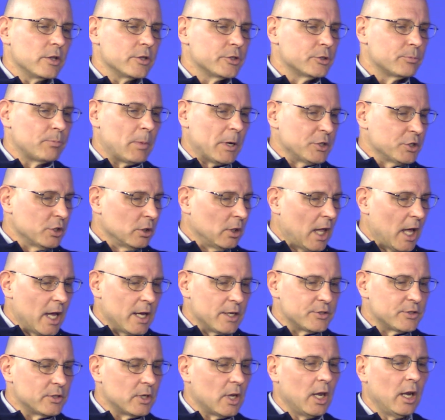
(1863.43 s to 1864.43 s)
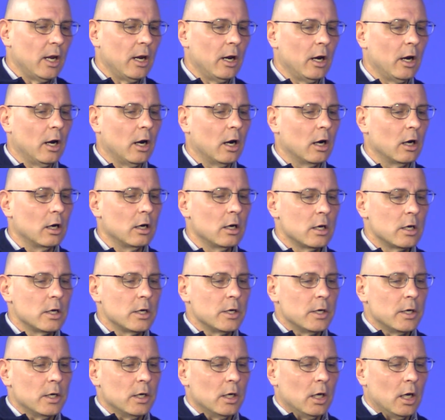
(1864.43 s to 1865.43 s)
the specialized care,
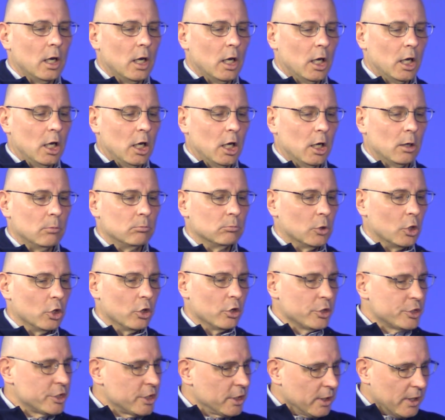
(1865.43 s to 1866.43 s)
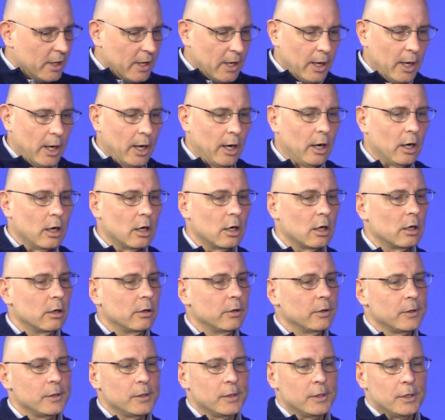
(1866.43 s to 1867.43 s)
um, urgent
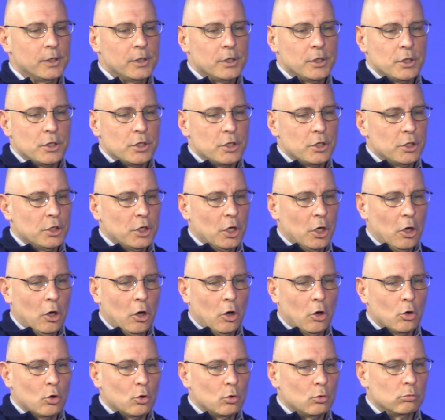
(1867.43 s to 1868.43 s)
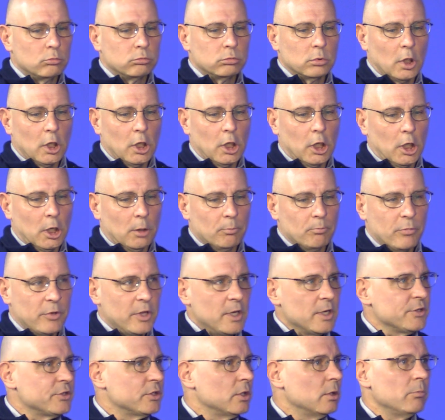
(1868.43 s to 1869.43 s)
care, you know, um,
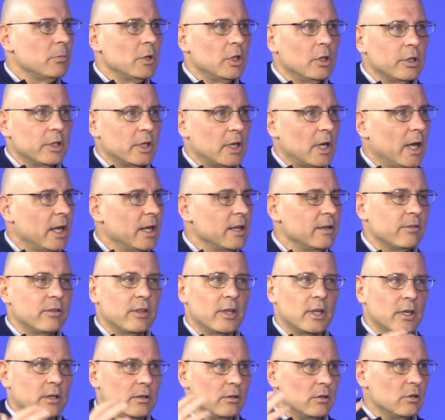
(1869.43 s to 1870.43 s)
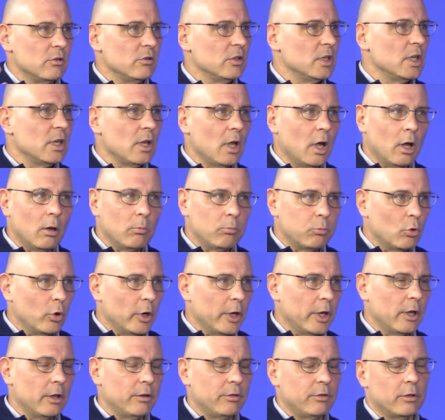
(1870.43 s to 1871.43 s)
things in the middle of the night that you need help
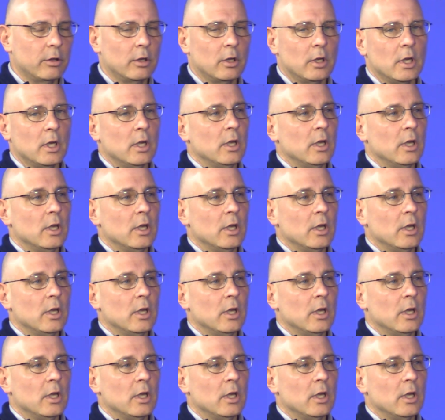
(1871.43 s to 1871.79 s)
with